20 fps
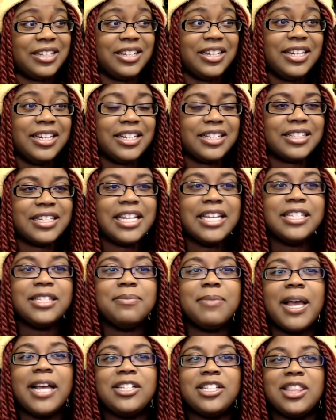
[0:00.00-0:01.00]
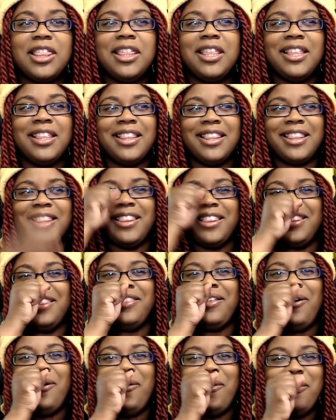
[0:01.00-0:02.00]
Goodness, he smashed
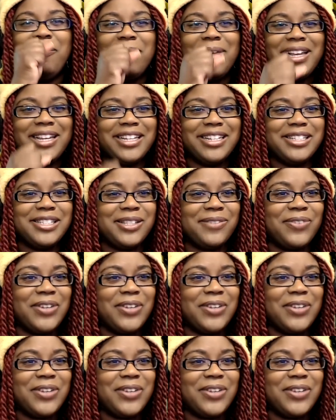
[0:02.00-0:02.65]
the whole mug in his